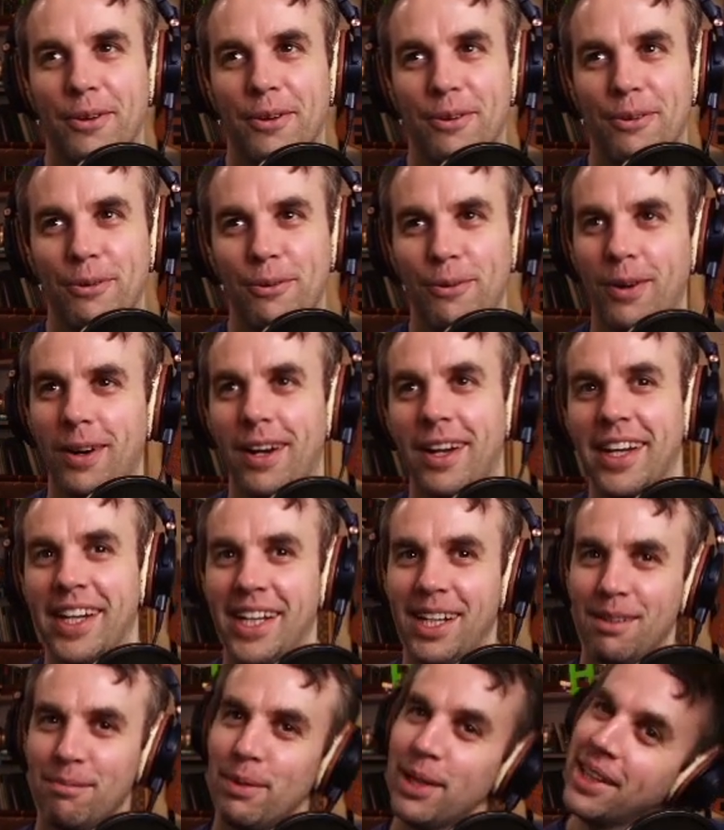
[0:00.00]

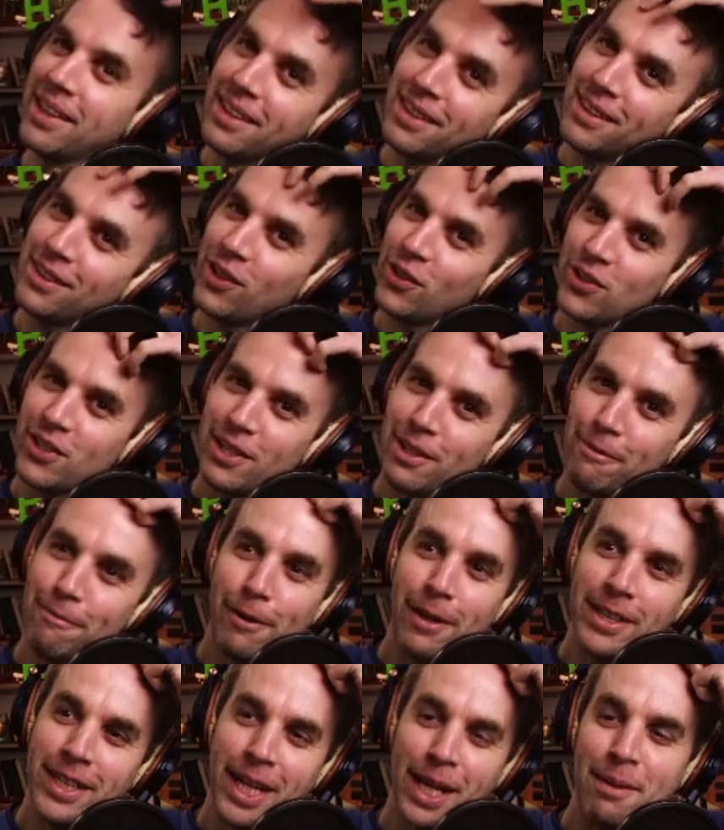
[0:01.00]
Right, but those are the
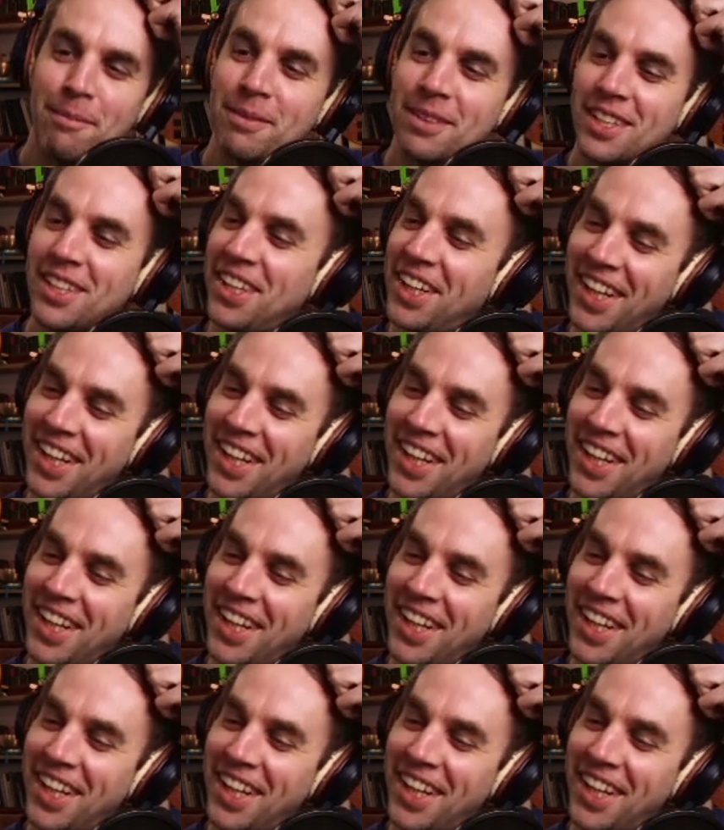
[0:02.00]
fun games.